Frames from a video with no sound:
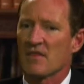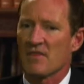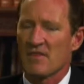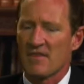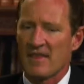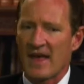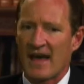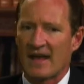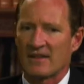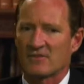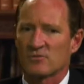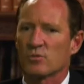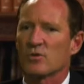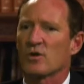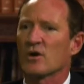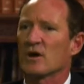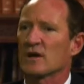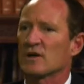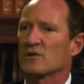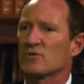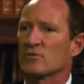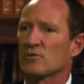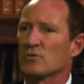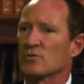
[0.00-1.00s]
that's what I
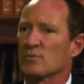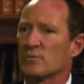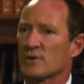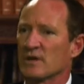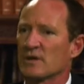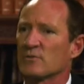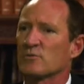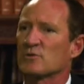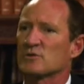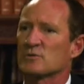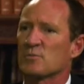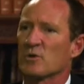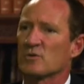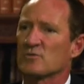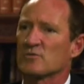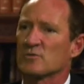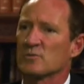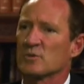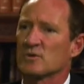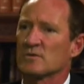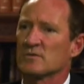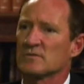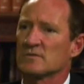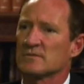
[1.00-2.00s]
call being
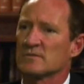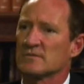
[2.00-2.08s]
responsible.